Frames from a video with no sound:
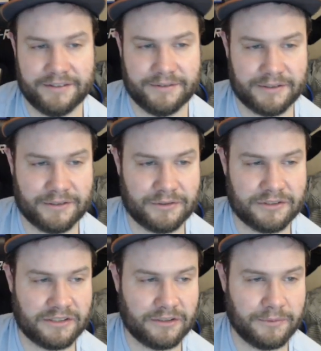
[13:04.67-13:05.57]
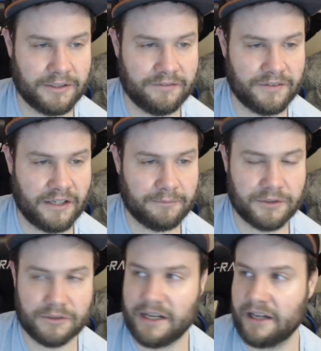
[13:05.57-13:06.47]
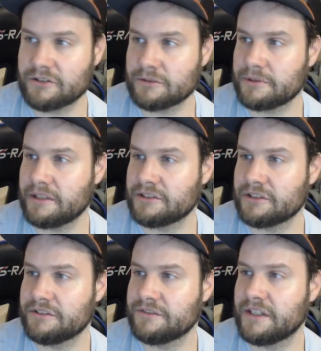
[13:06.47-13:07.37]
We're going to do a little bit of pure algebra. I should have